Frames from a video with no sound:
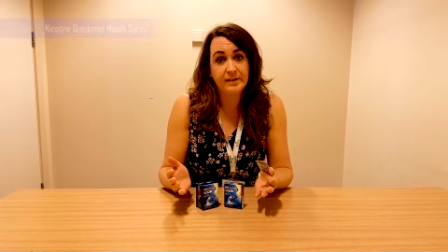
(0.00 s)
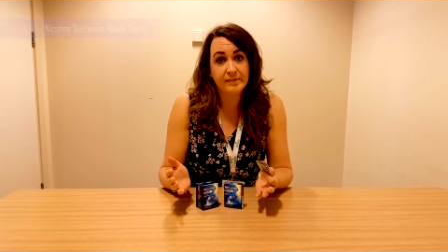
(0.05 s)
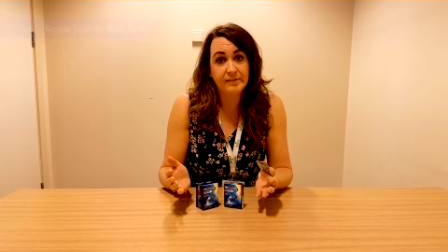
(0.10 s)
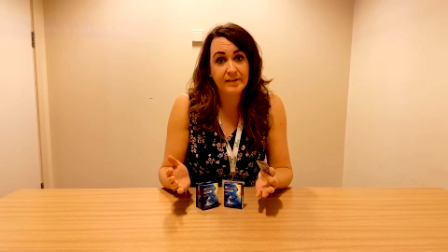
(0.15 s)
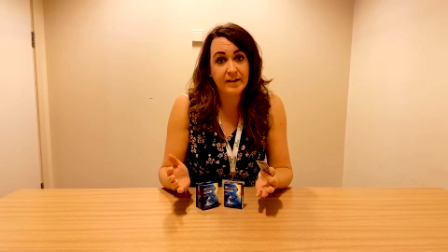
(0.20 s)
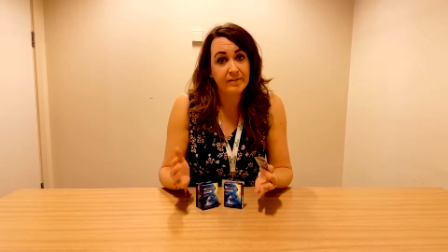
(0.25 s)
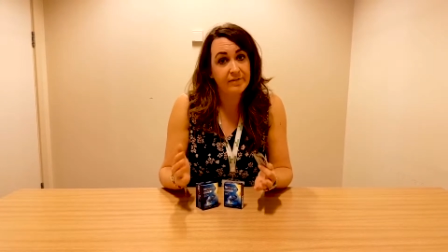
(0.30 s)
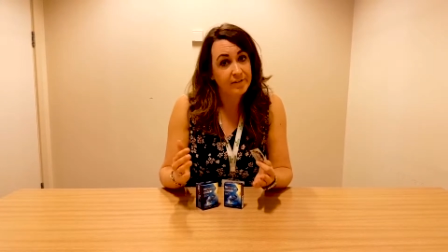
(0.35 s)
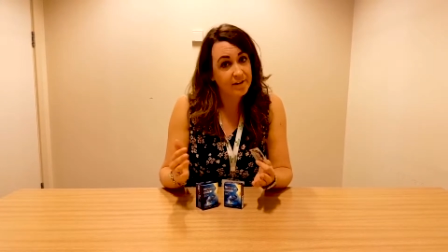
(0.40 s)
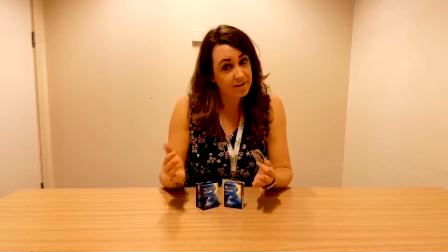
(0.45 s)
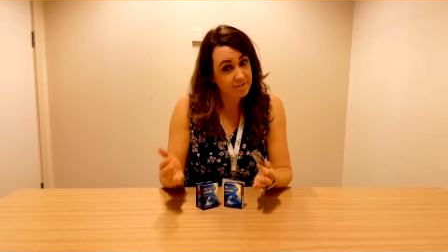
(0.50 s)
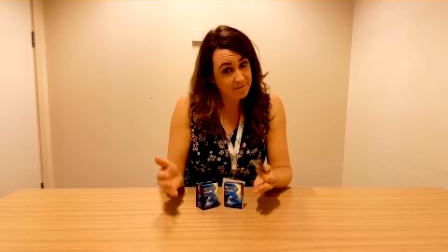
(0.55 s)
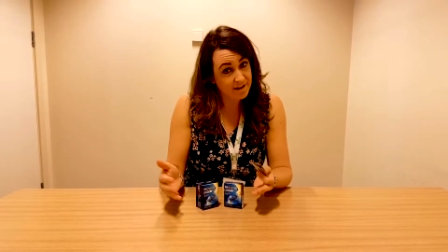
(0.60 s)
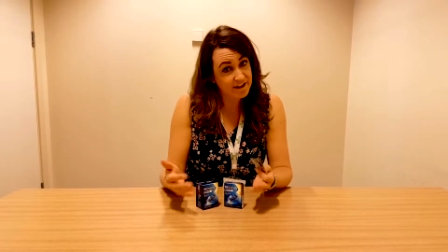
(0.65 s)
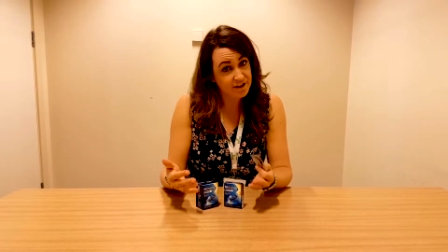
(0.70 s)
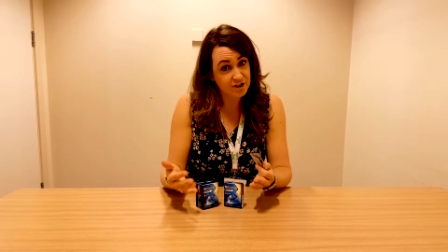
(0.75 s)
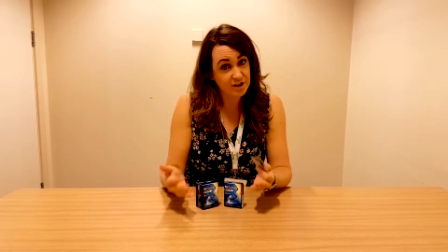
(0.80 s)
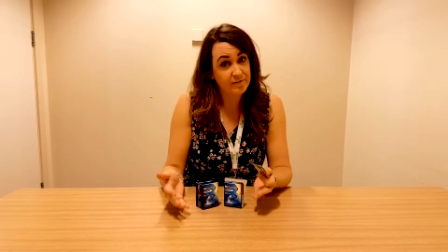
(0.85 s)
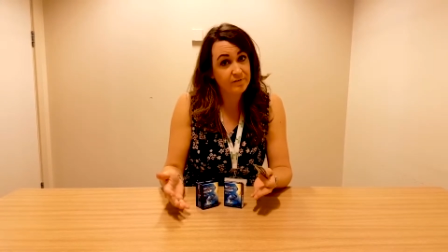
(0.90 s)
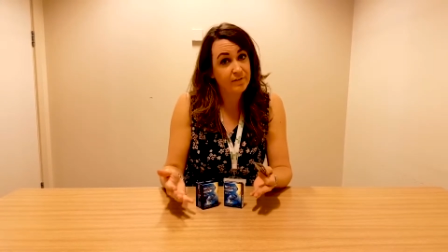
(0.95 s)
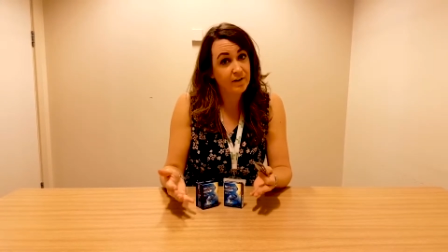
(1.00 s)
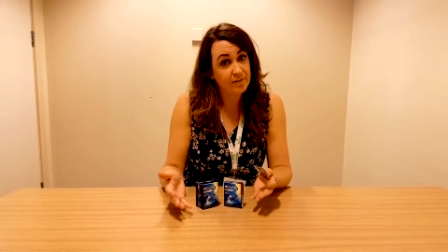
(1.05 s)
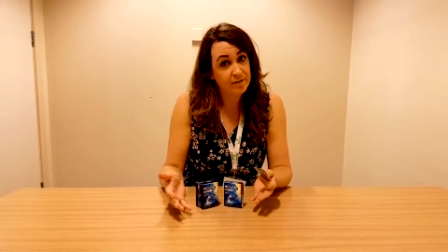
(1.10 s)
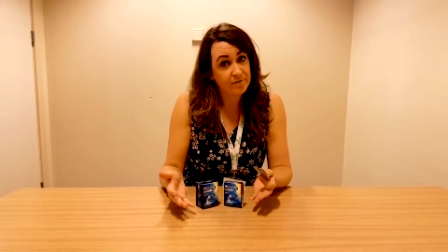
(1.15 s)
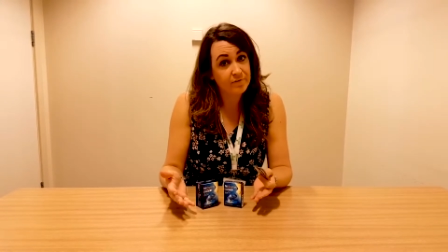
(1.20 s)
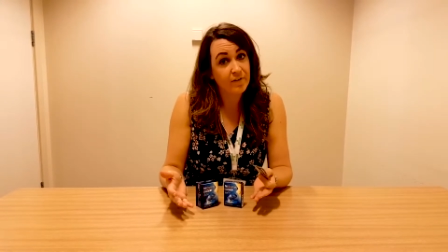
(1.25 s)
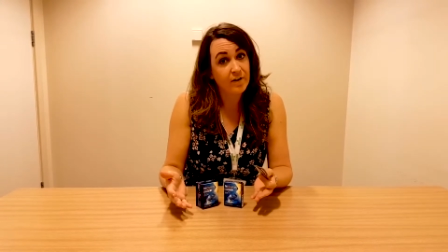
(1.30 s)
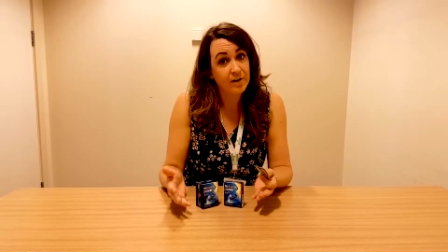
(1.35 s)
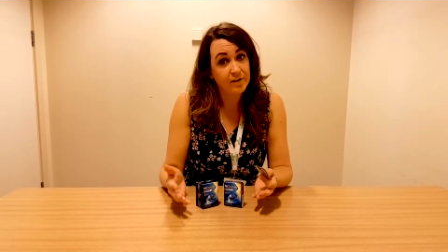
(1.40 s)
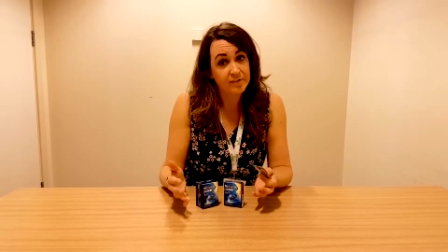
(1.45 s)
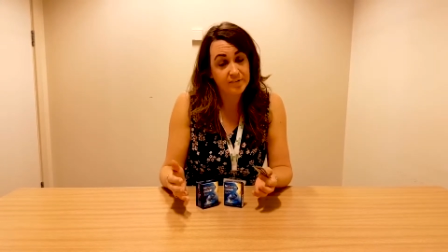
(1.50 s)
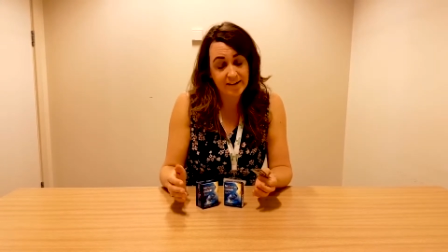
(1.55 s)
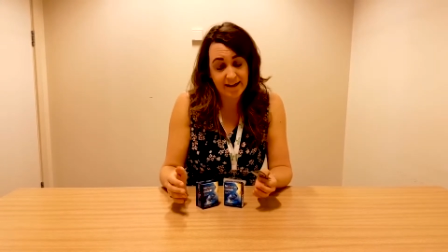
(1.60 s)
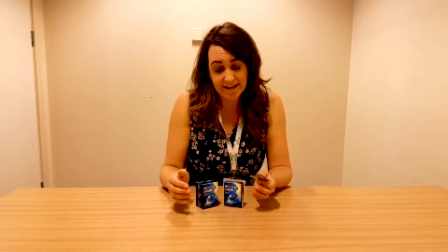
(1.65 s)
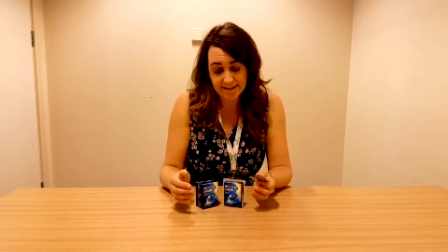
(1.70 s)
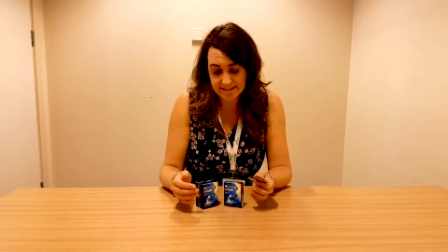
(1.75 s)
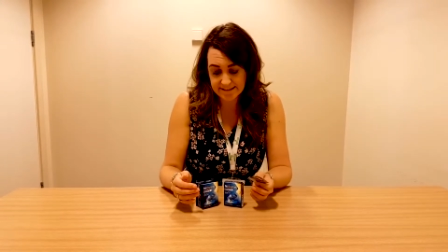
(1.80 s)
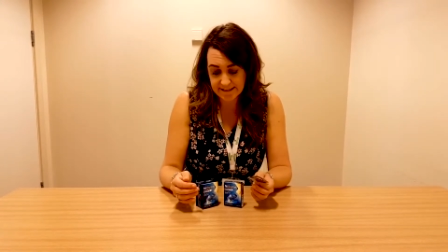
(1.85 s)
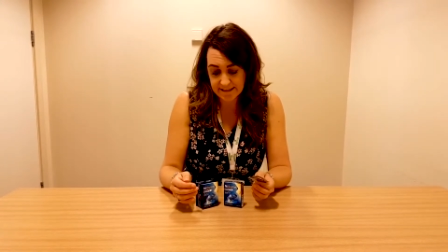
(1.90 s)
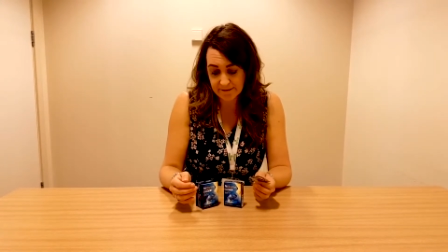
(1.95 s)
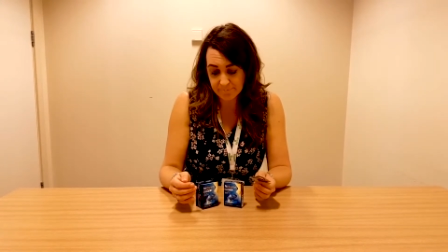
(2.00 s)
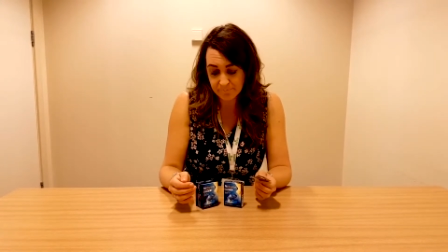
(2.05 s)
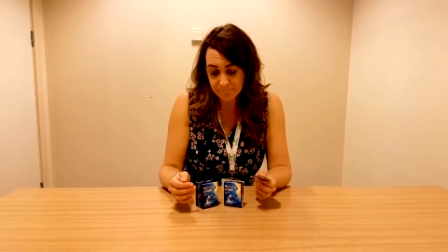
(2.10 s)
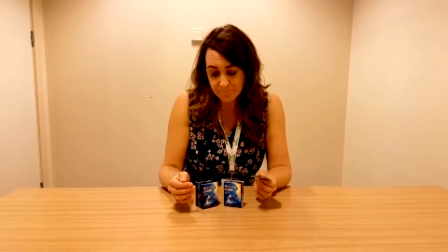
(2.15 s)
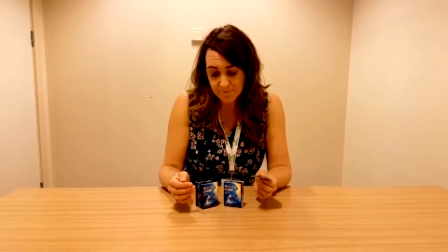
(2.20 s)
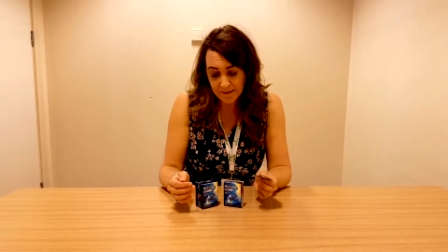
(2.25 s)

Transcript: they're actually very fast acting.